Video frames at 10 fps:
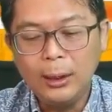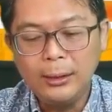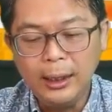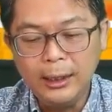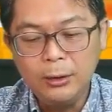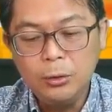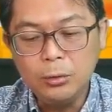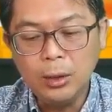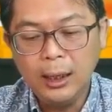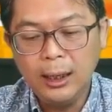what they
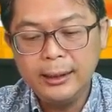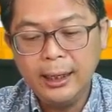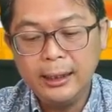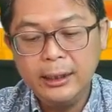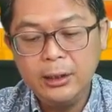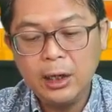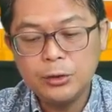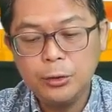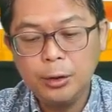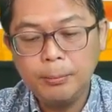do. They are
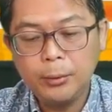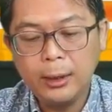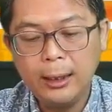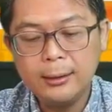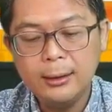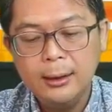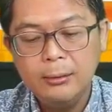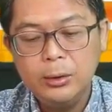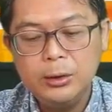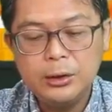industrial product,
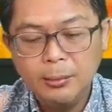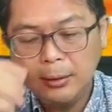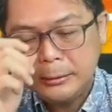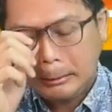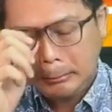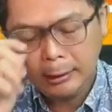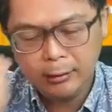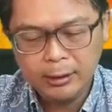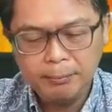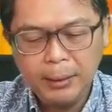which is about
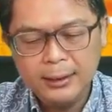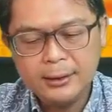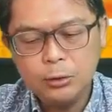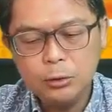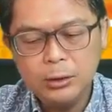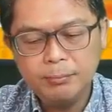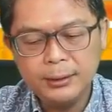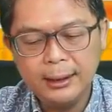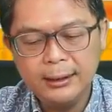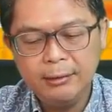700. It pays a
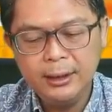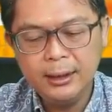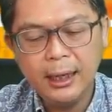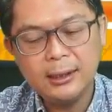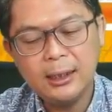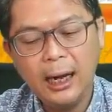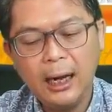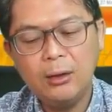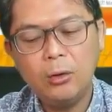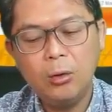2% dividend, has
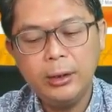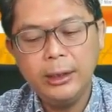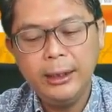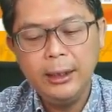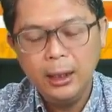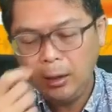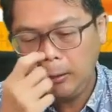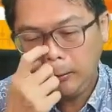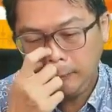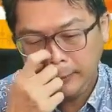a ROE
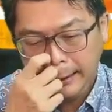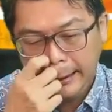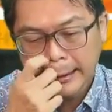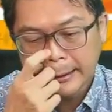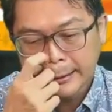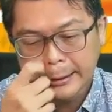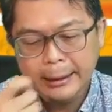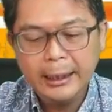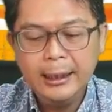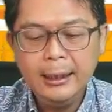of
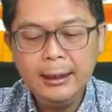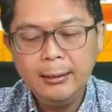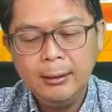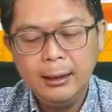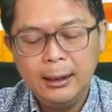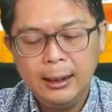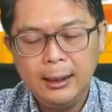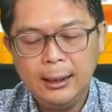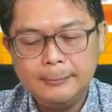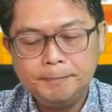
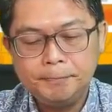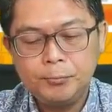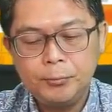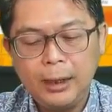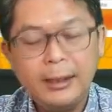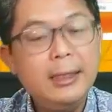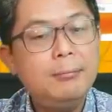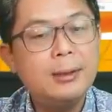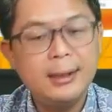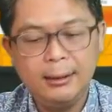
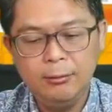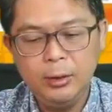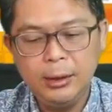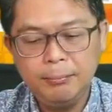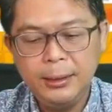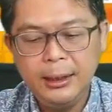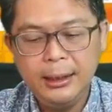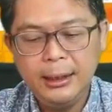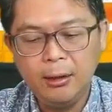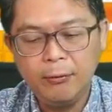18% with a
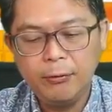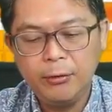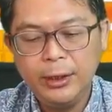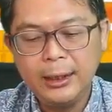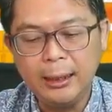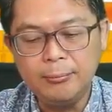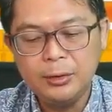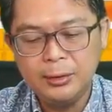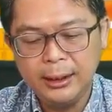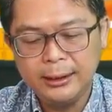PE of 3
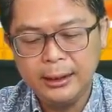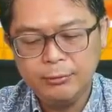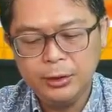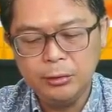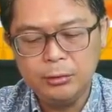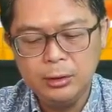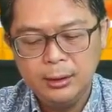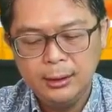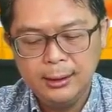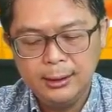times. That gives
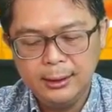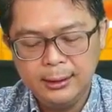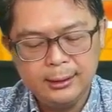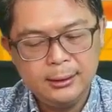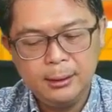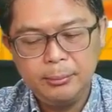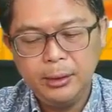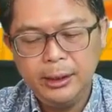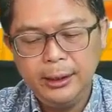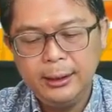you
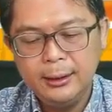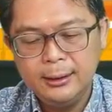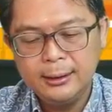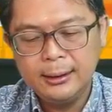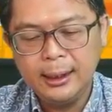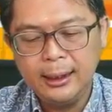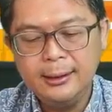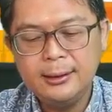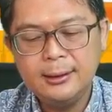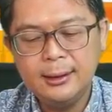a pretty
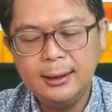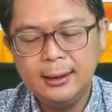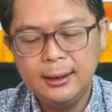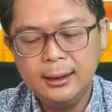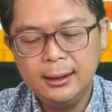nice